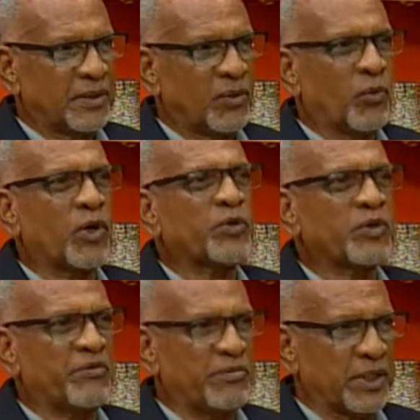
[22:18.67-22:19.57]
what would
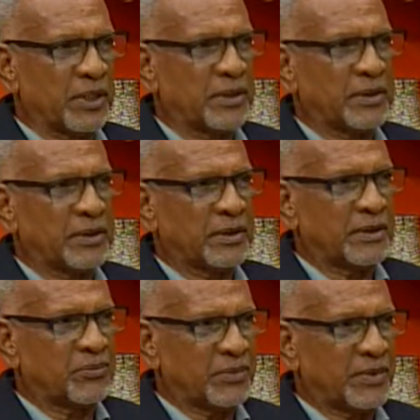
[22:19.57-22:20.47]
have been,
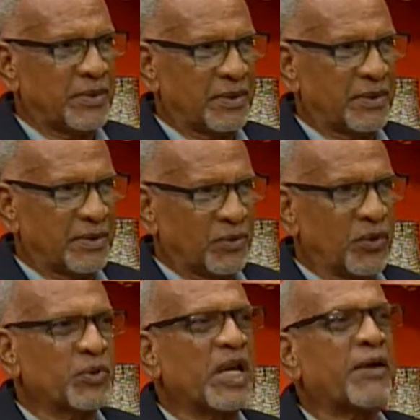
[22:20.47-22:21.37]
what
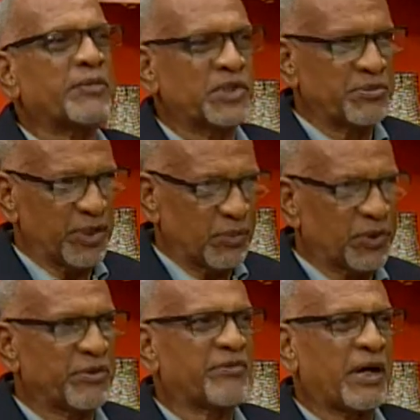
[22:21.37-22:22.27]
would happen to me? What
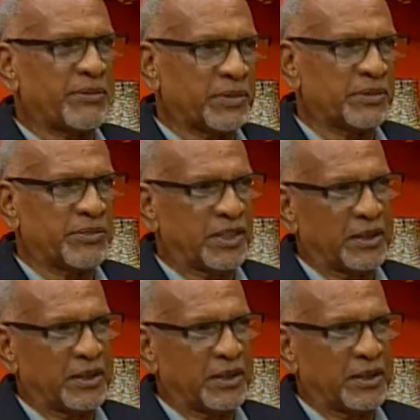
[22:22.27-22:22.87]
would have happened to me?